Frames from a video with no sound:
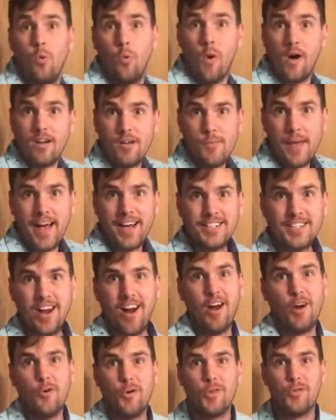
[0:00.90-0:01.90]
Welcome back
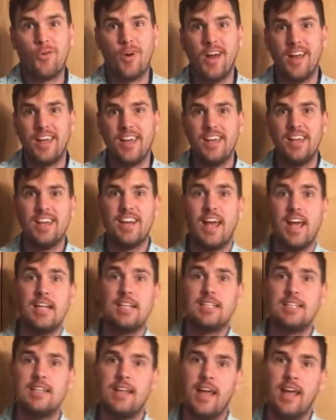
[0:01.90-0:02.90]
to Art with Ryan,
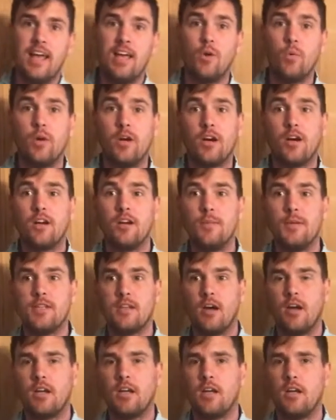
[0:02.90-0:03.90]
and today we are going to be
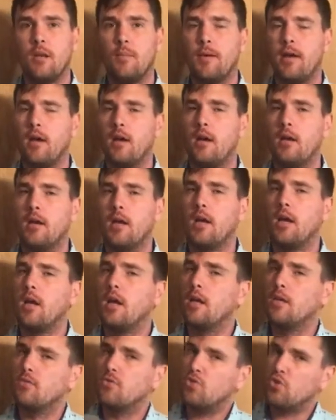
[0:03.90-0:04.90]
talking about
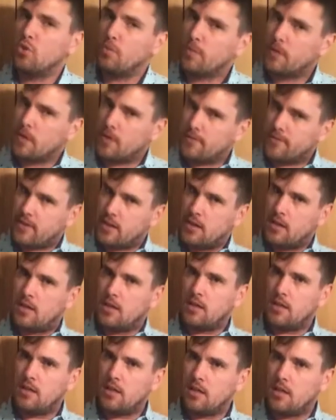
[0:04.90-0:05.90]
a super
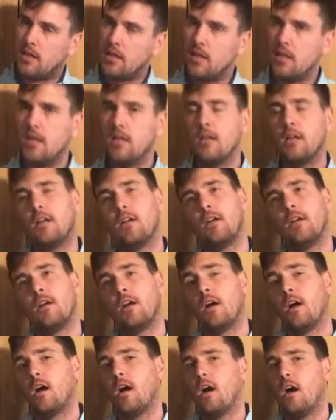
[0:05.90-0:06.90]
fun,
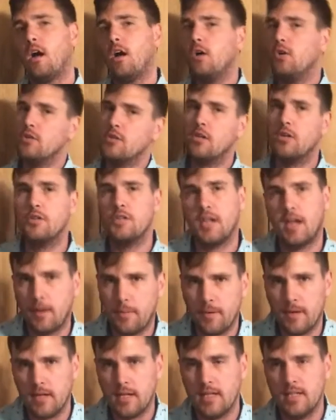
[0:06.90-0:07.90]
oh so
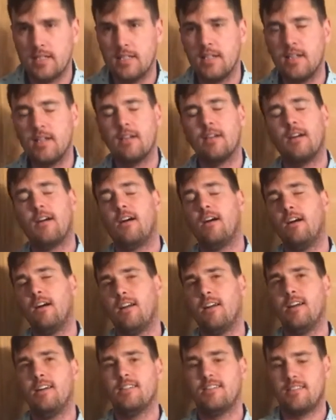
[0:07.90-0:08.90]
Japanesey
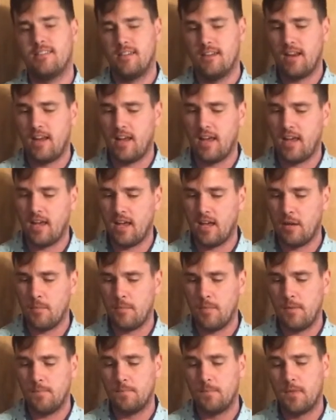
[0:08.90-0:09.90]
artist
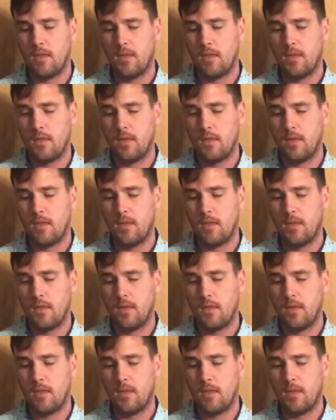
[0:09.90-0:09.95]
named